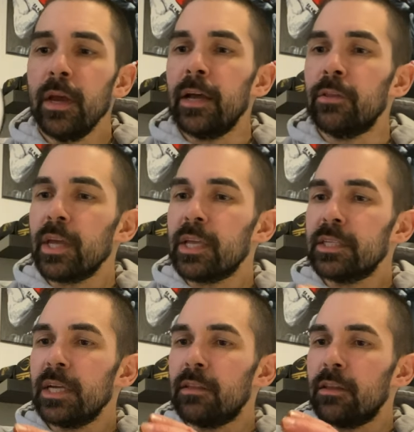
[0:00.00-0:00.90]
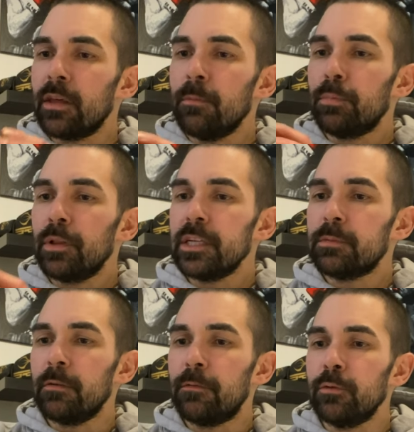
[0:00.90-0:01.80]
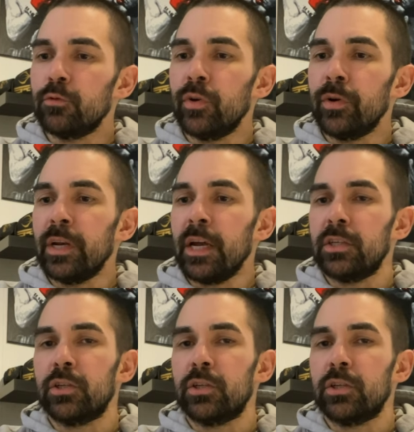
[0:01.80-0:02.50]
And like I said, the thumb placement feels really nice.